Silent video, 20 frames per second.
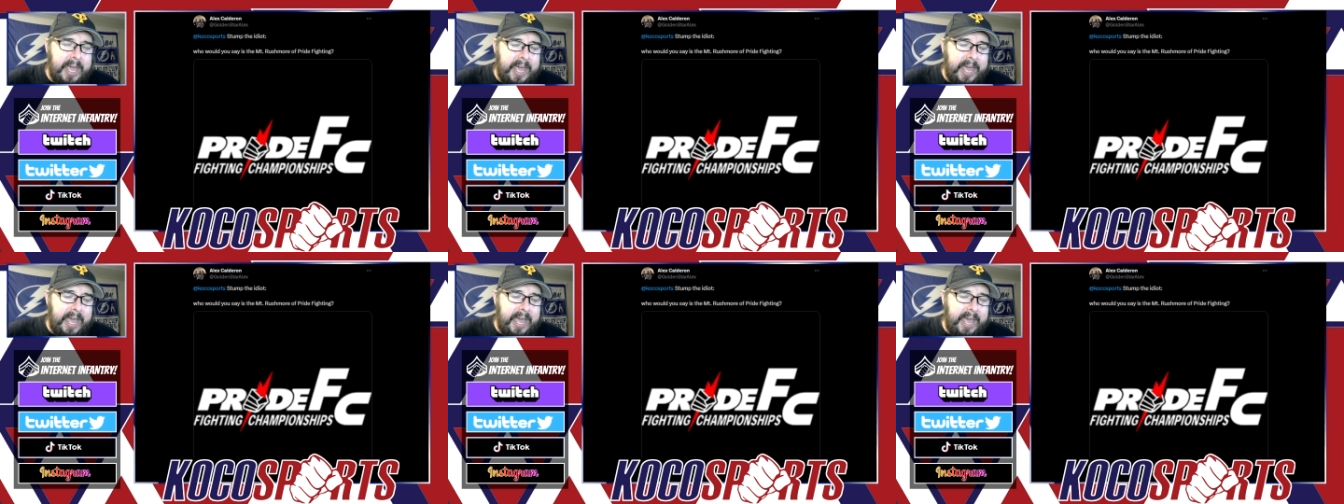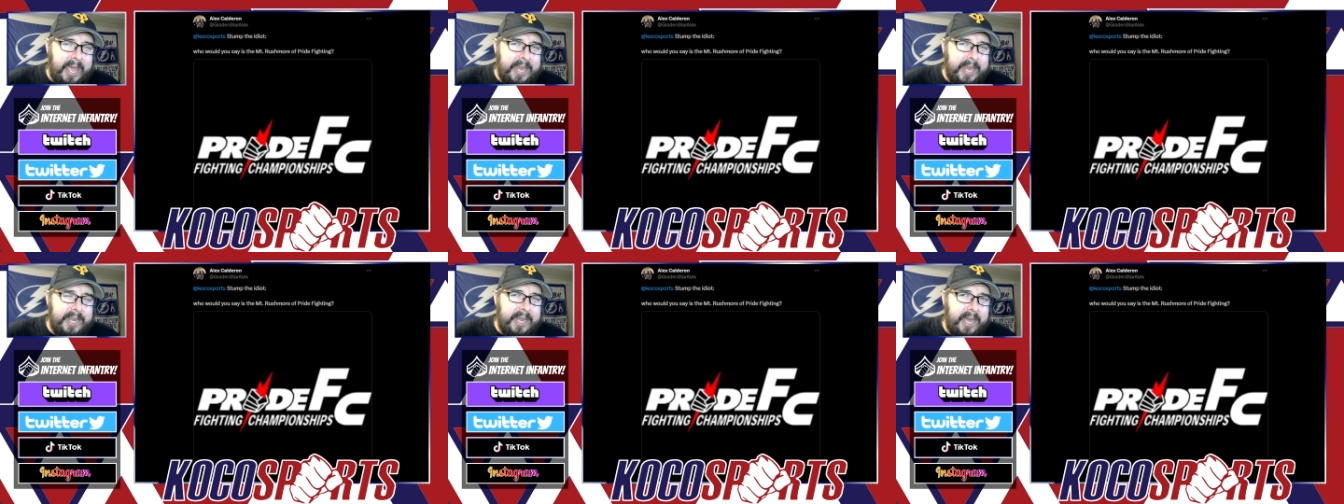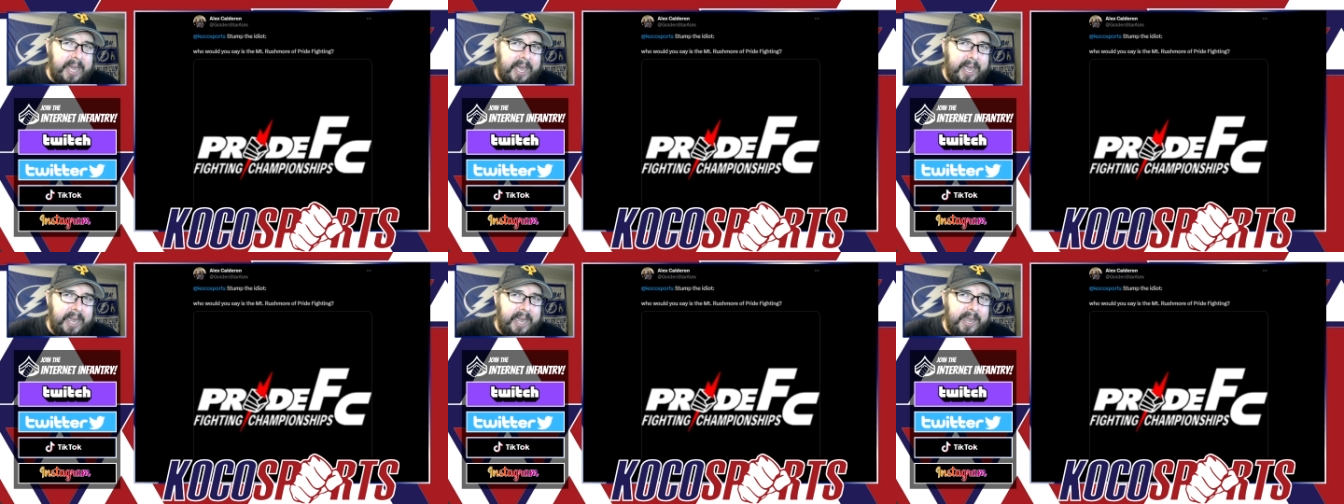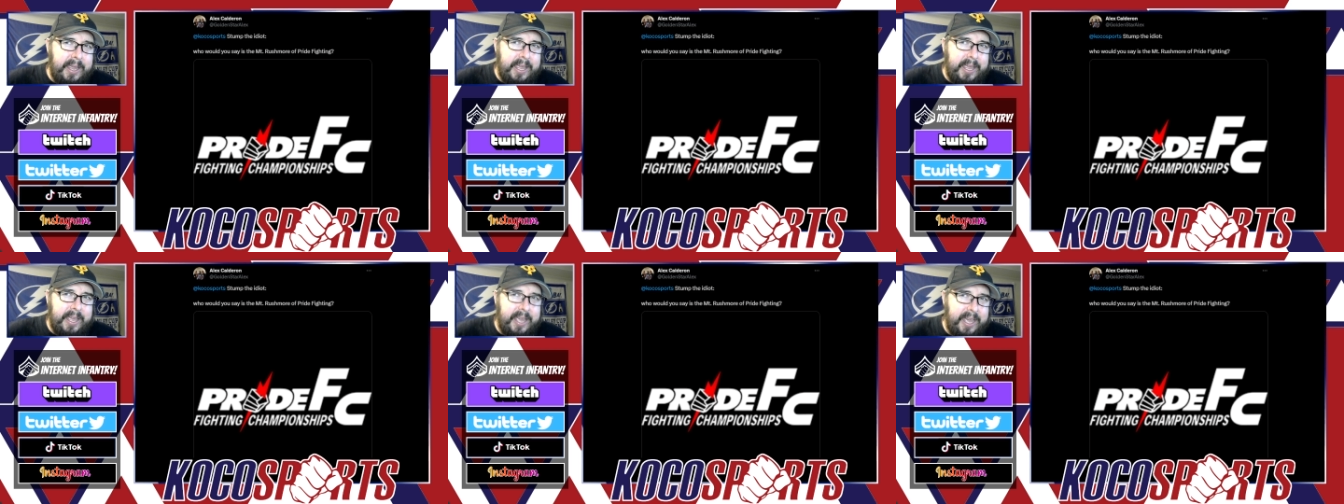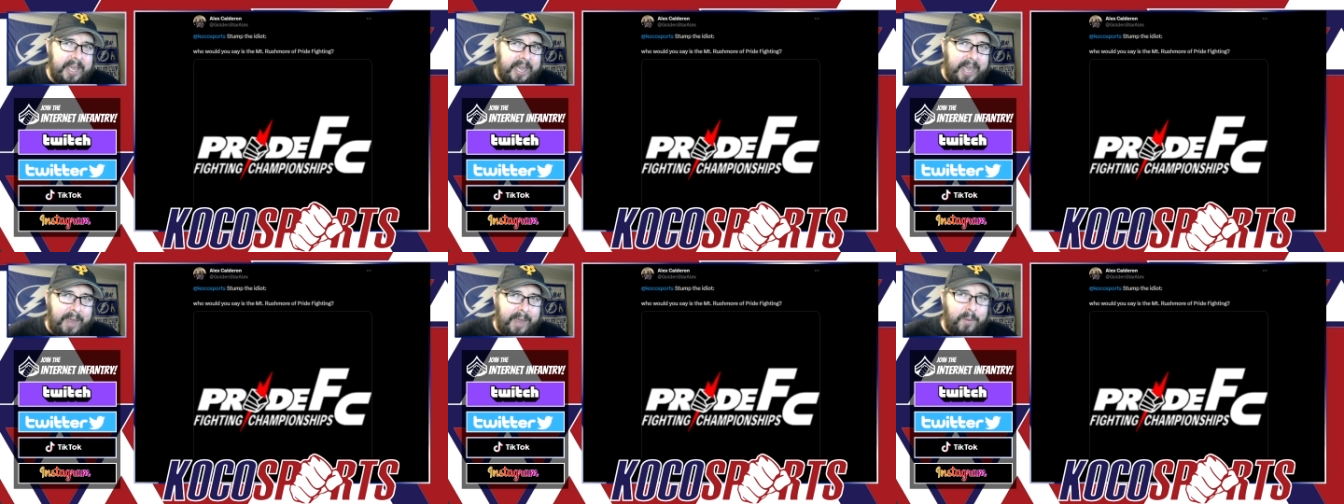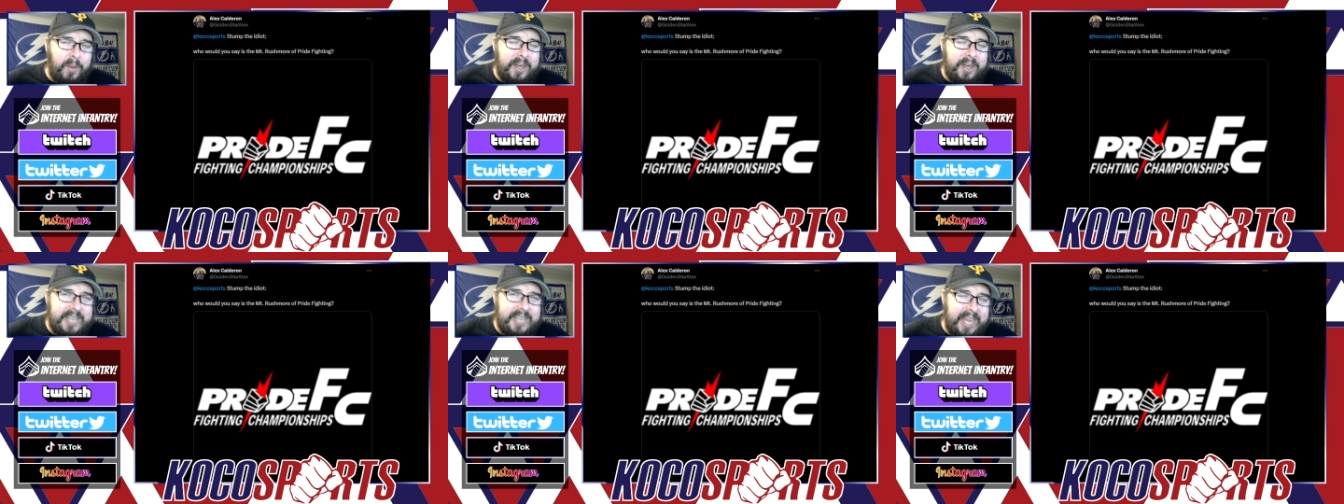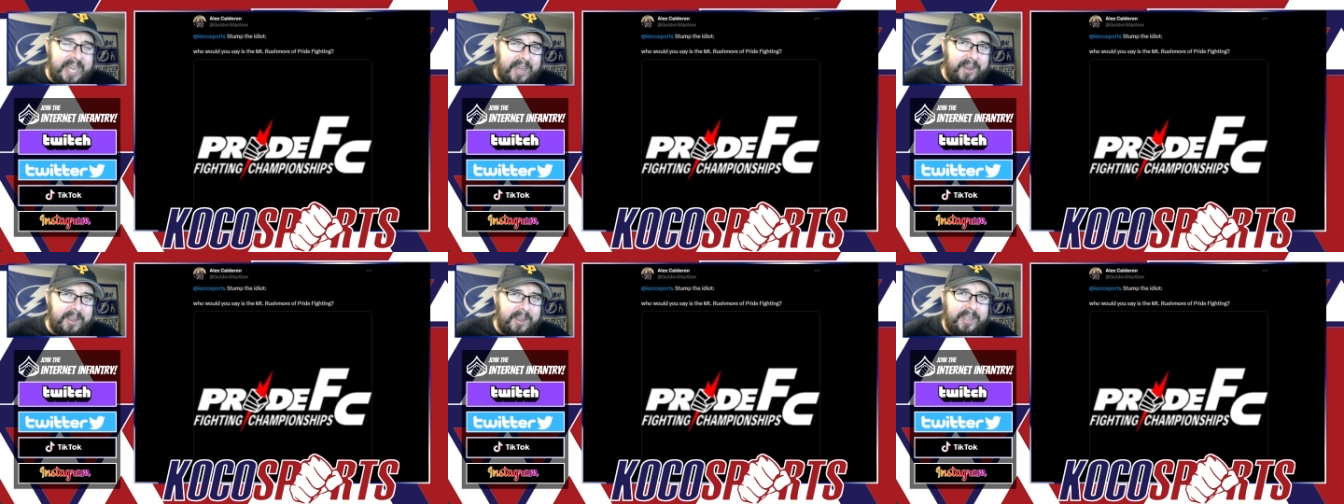and I went
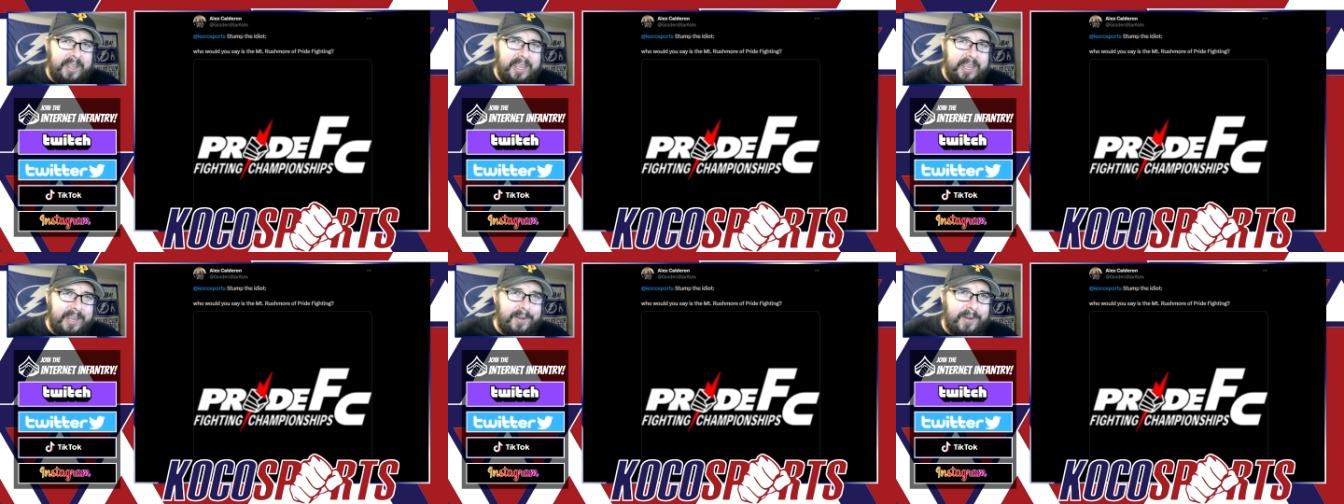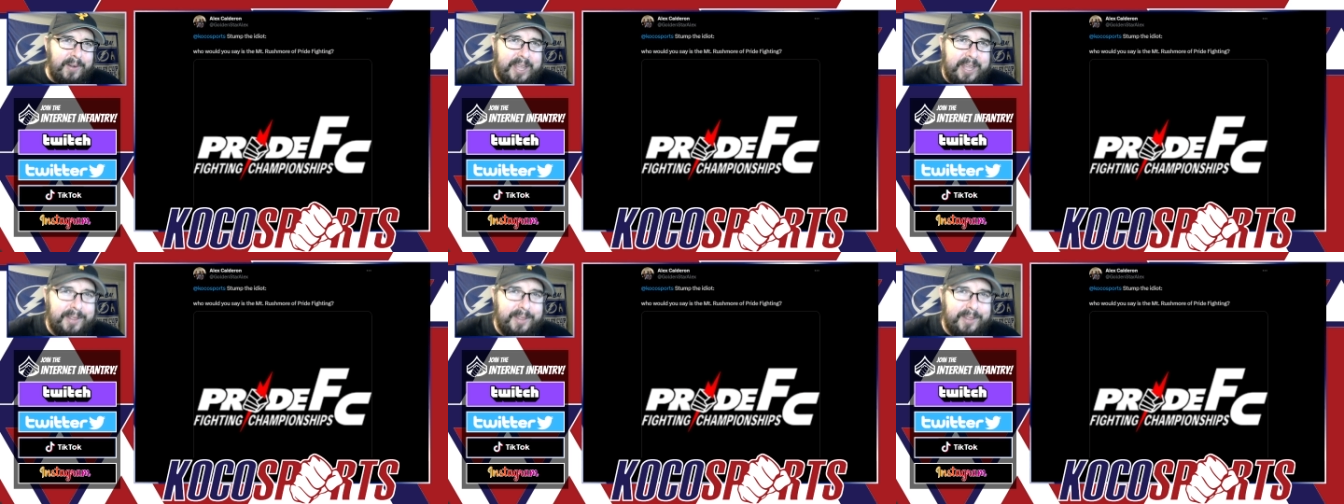down an internet